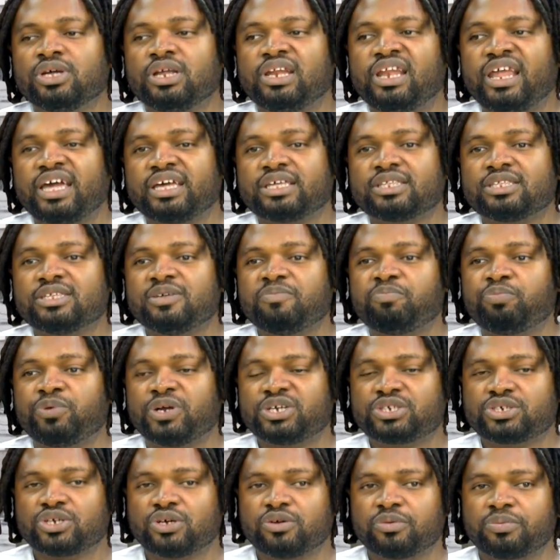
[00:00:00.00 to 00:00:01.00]
like the
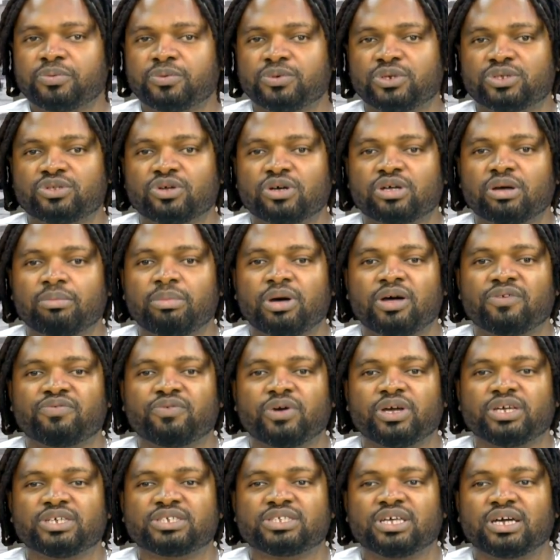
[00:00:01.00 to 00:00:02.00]
pressure people they talk about
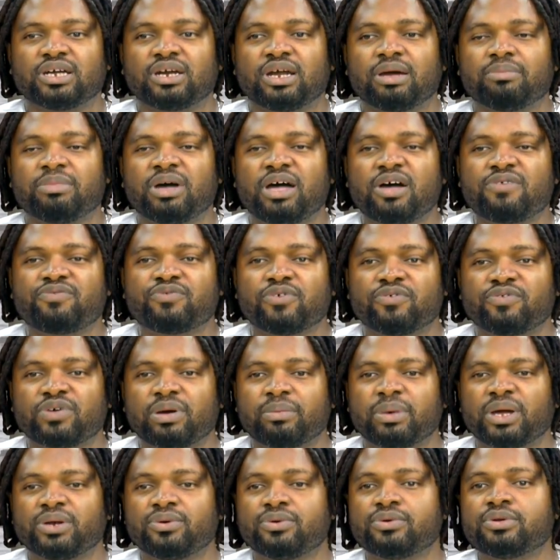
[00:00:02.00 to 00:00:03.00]
for Instagram, half of
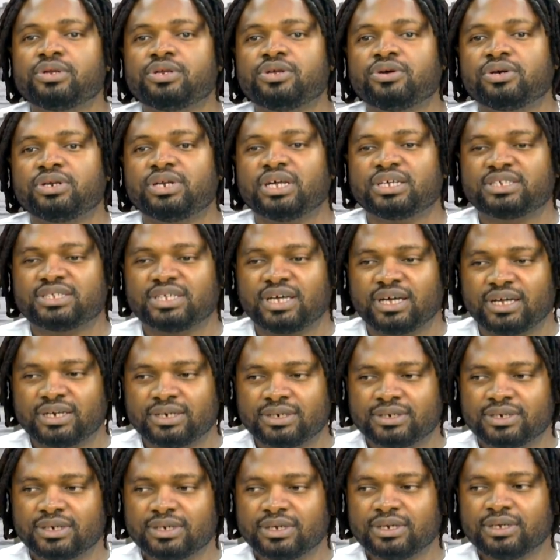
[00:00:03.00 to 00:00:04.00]
them I don't really understand.